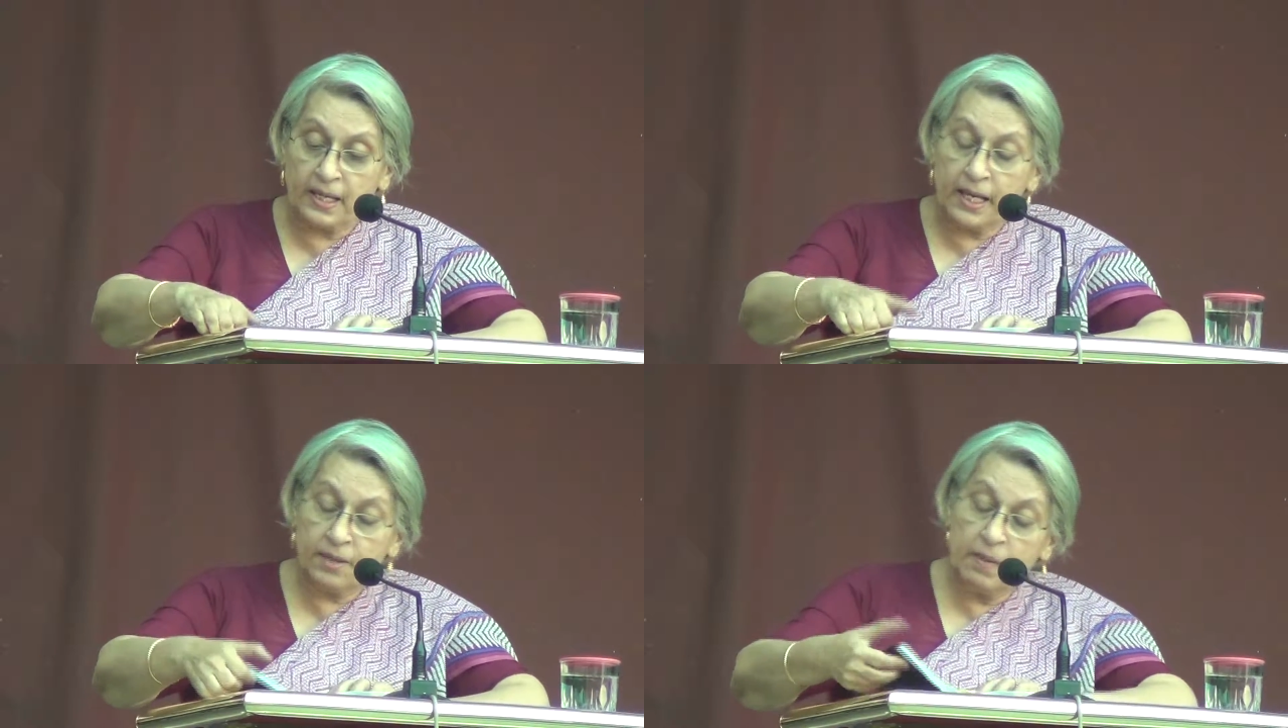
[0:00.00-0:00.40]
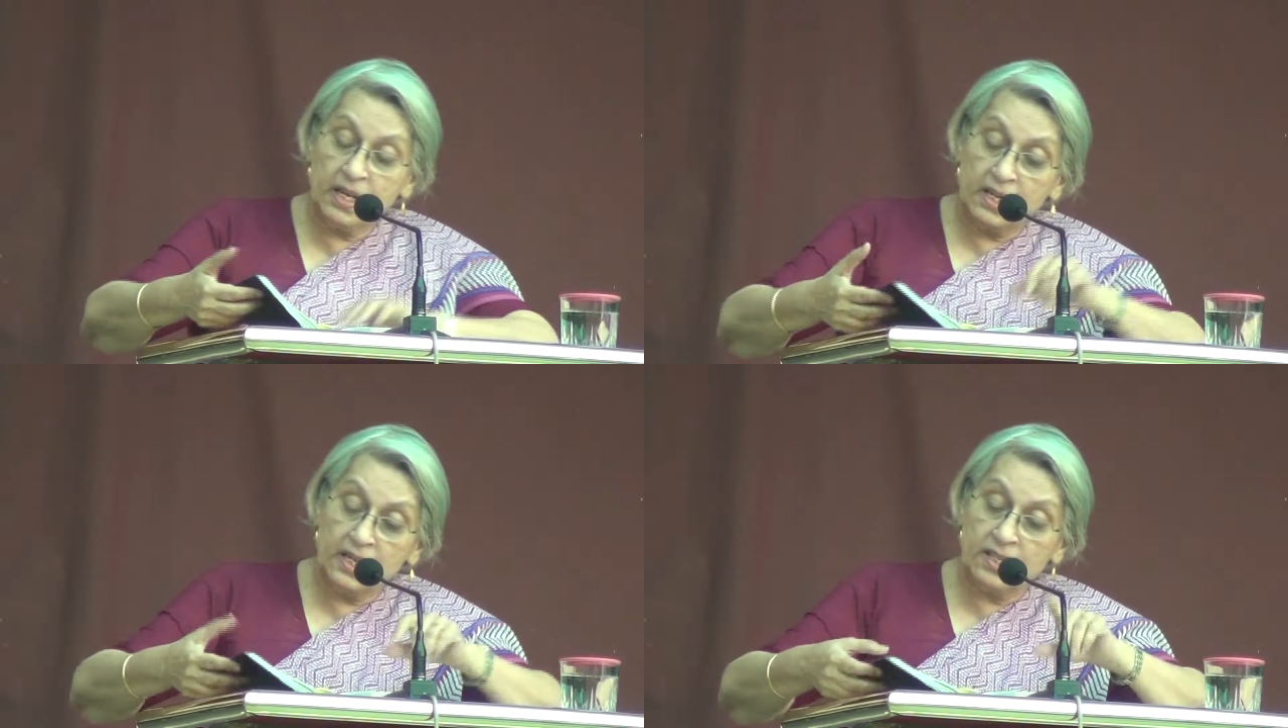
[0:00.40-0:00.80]
Let me
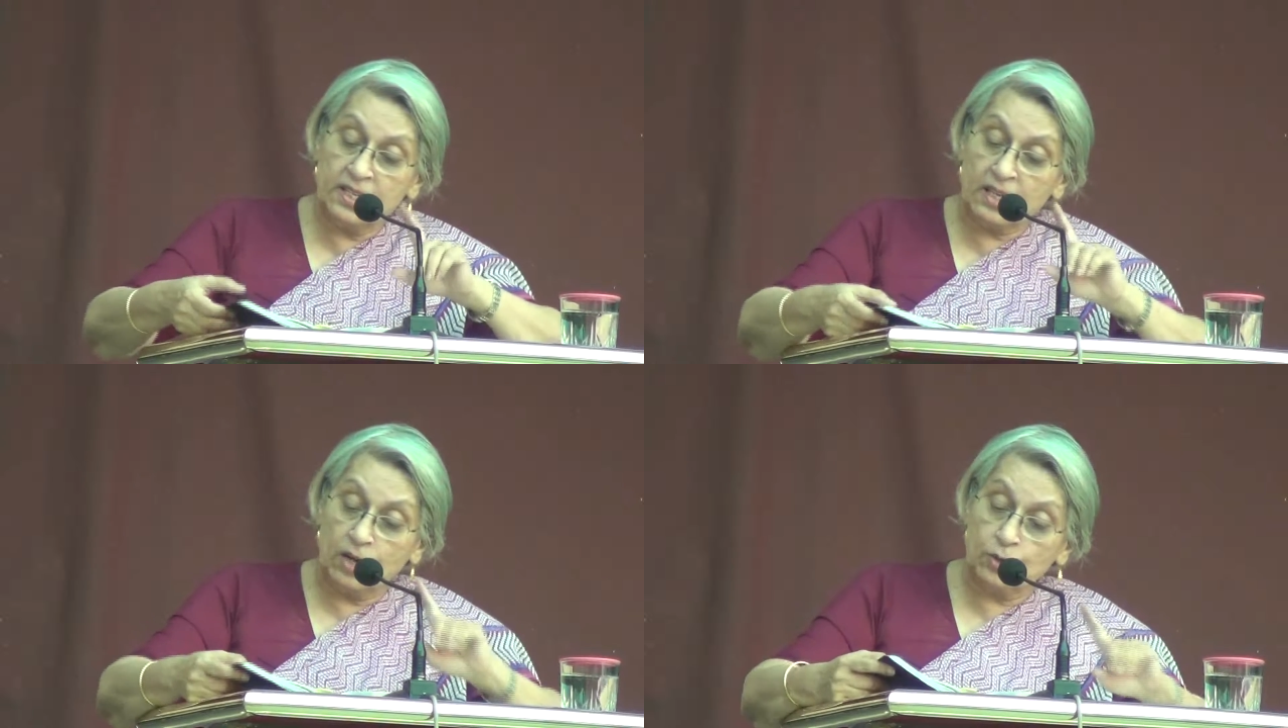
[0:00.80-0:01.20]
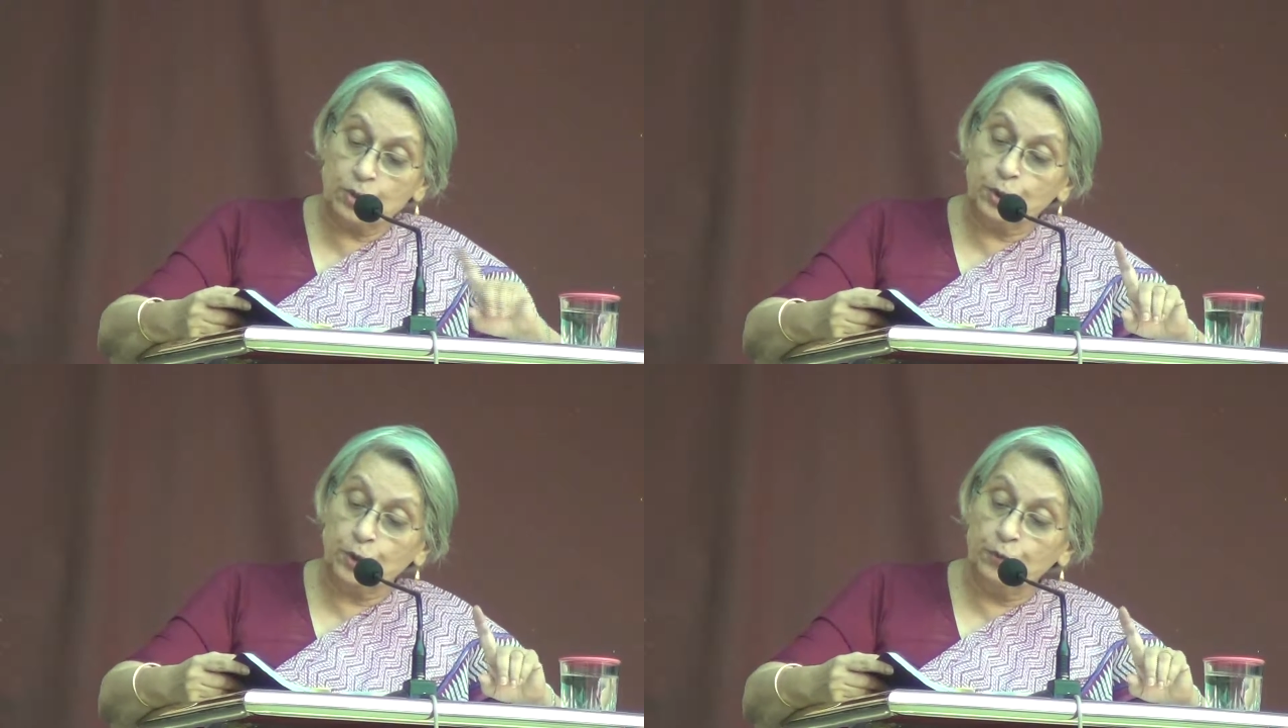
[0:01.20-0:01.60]
read it out
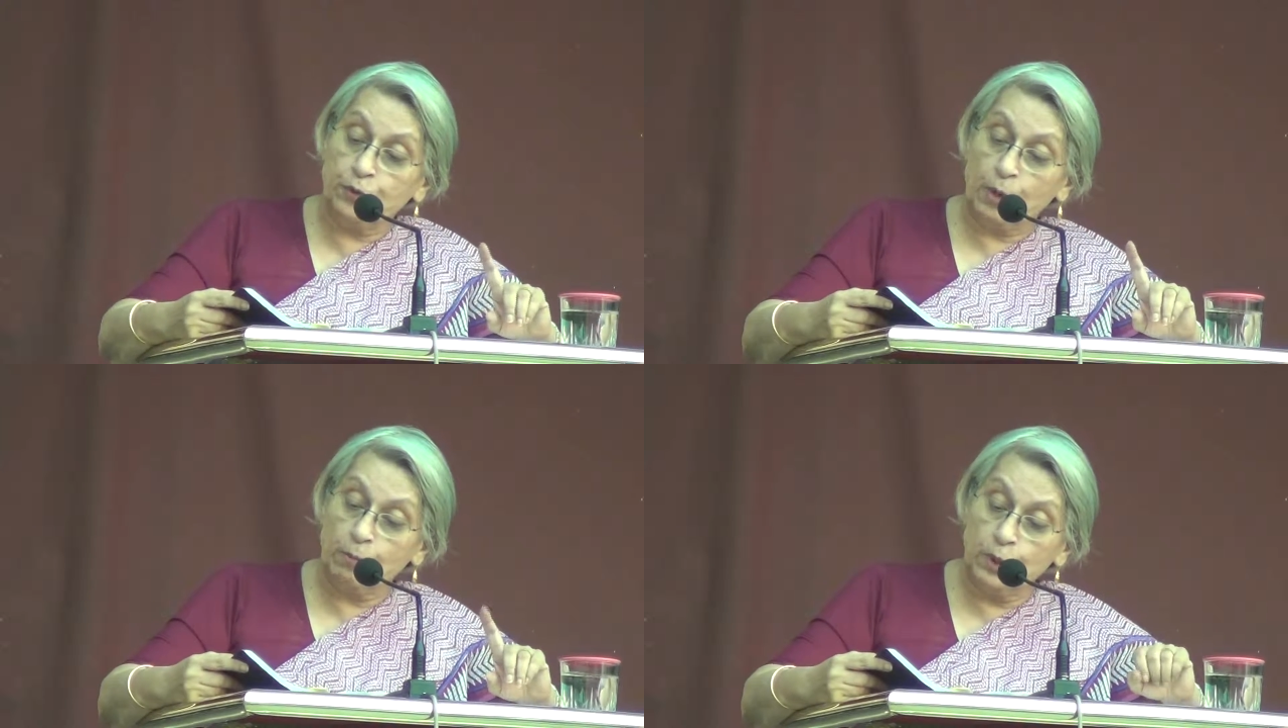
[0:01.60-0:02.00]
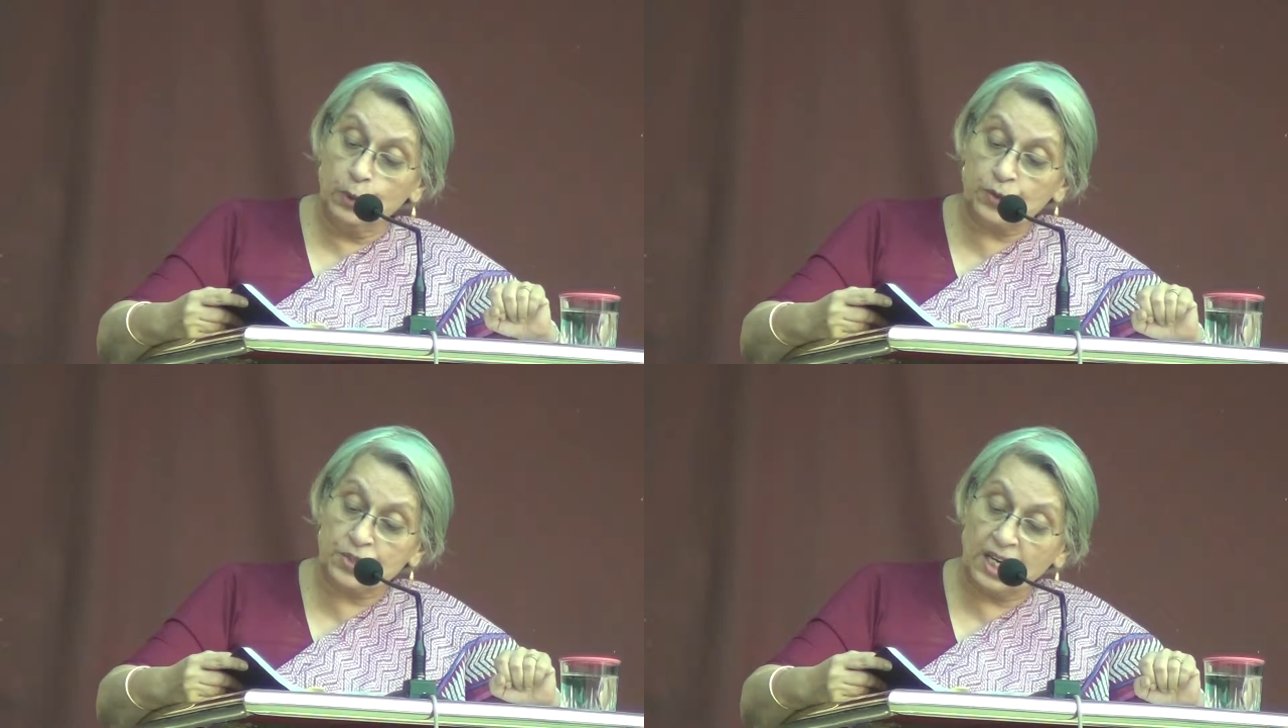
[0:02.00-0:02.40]
to you from
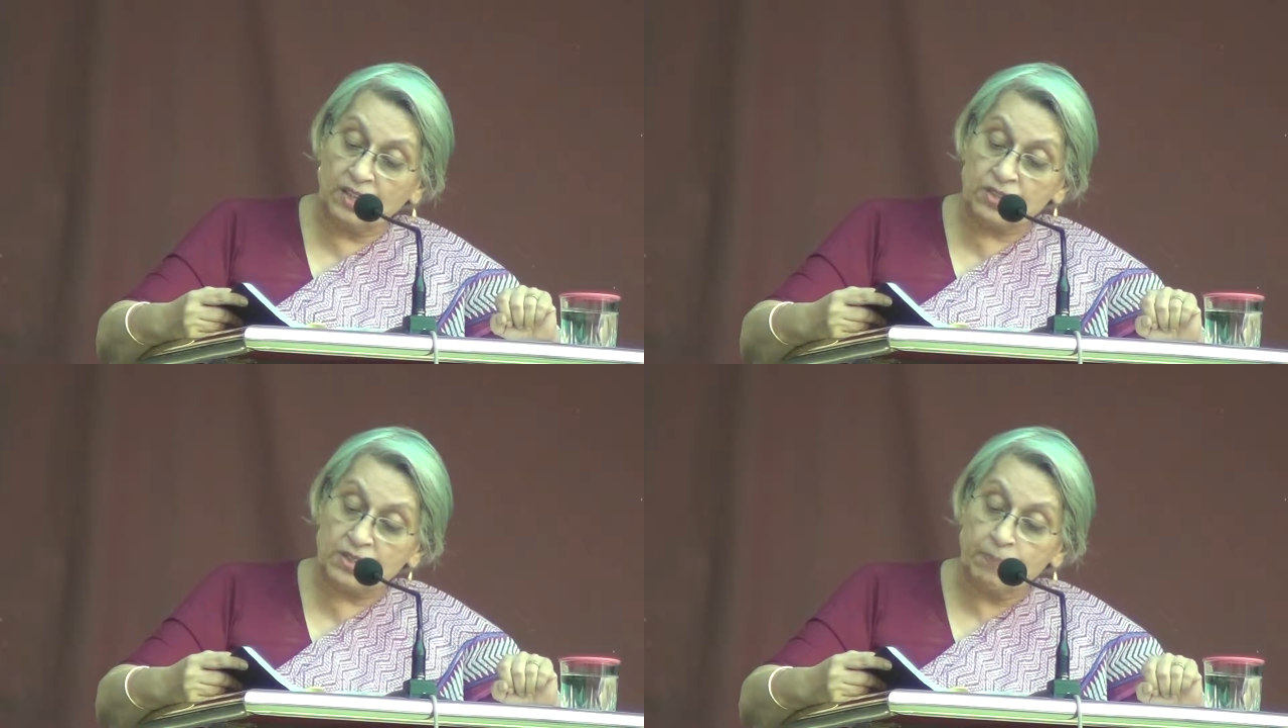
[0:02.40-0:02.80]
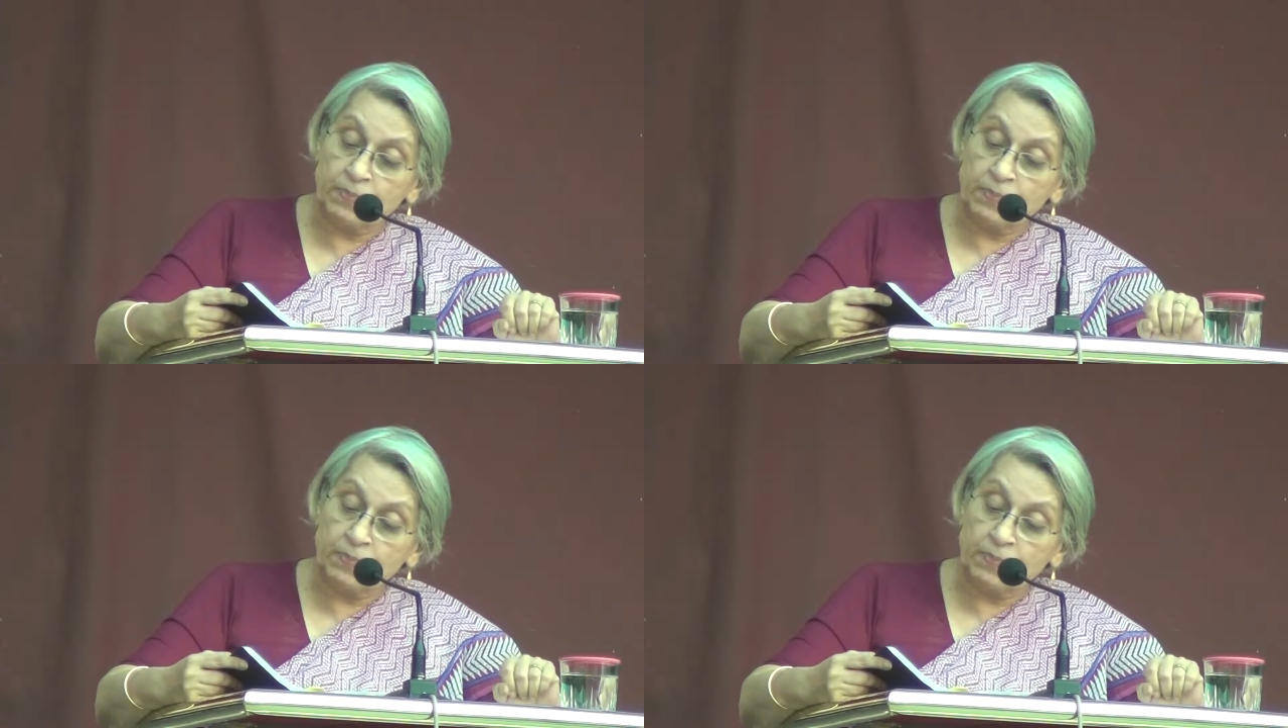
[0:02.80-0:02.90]
Luke 6.